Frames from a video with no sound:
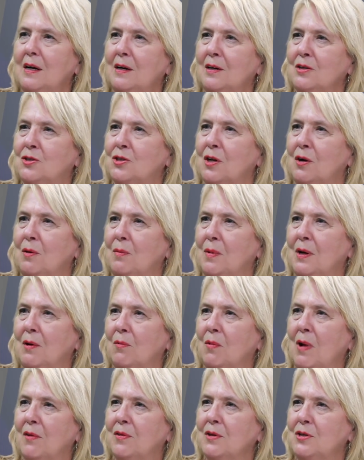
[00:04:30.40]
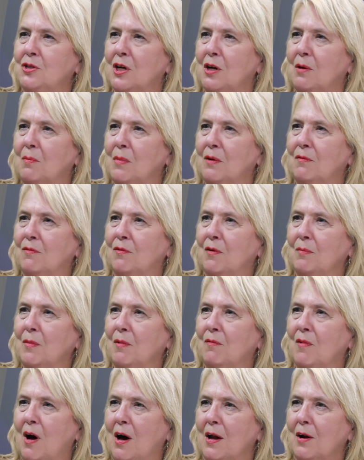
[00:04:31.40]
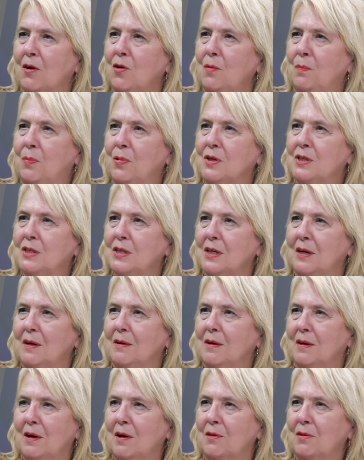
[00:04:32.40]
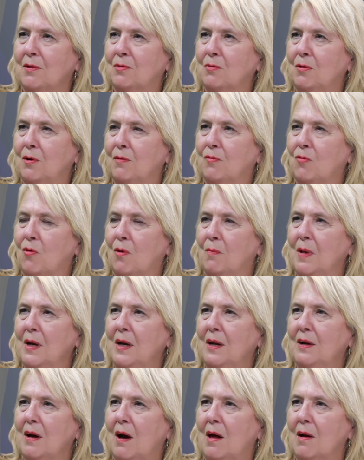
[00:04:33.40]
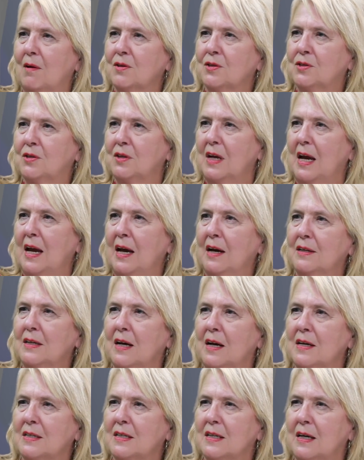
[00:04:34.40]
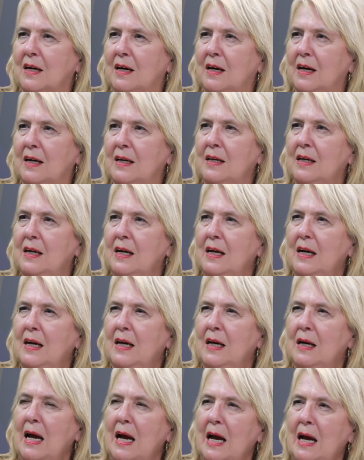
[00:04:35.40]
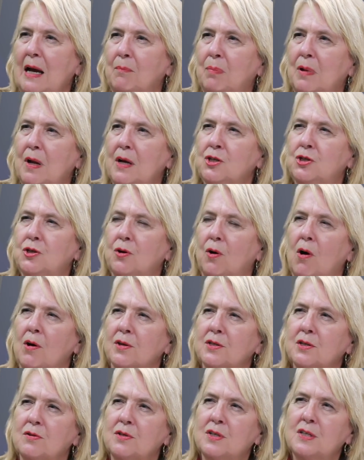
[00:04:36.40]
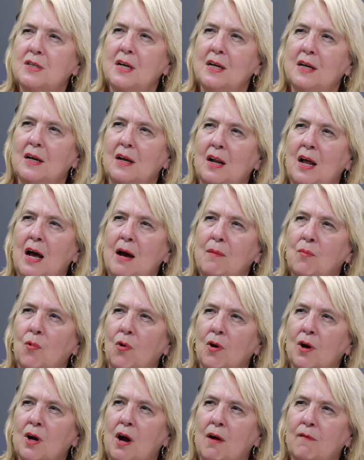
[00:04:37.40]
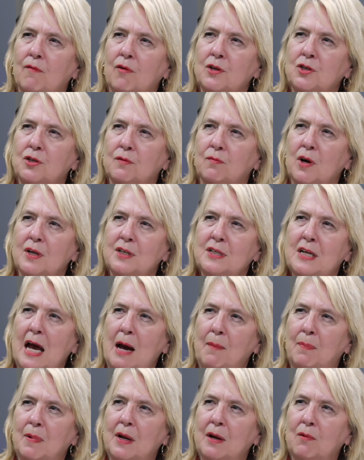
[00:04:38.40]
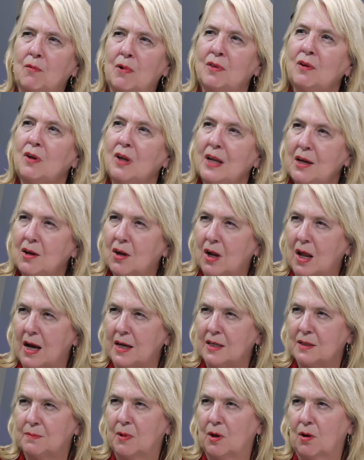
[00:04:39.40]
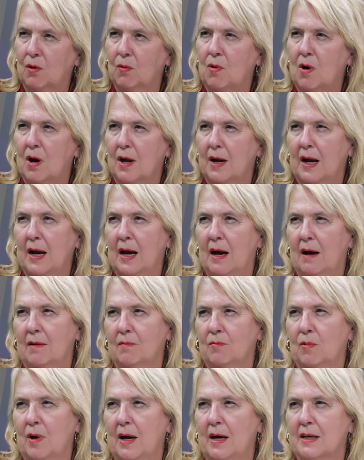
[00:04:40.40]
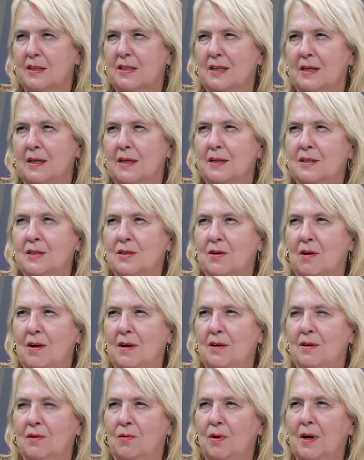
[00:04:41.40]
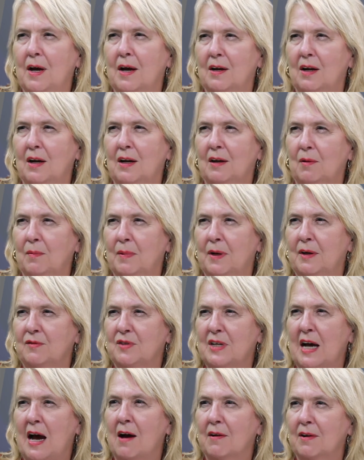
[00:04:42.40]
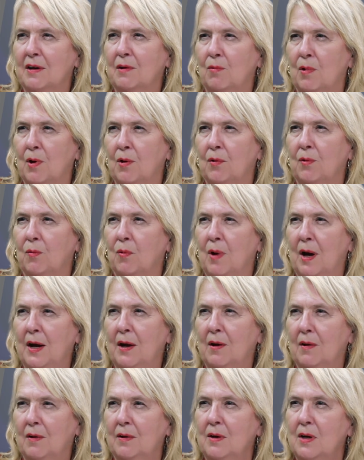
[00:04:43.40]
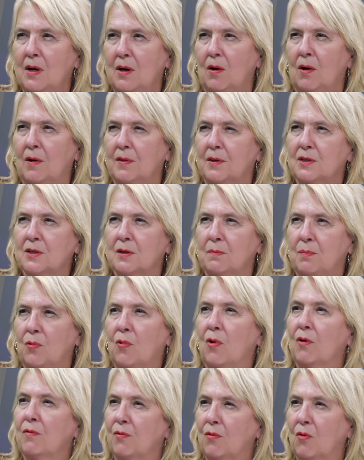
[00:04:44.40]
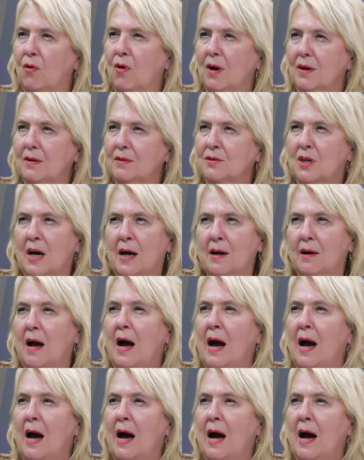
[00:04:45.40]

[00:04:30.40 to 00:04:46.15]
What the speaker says: a wealthy gentleman from Nevada who puts in another $3 or $4 million to the anti-side. And plus you're also seeing a lot more coverage of what's happening with legalized marijuana out west, and it's started to create a little bit of doubt and erode away on the support for it. So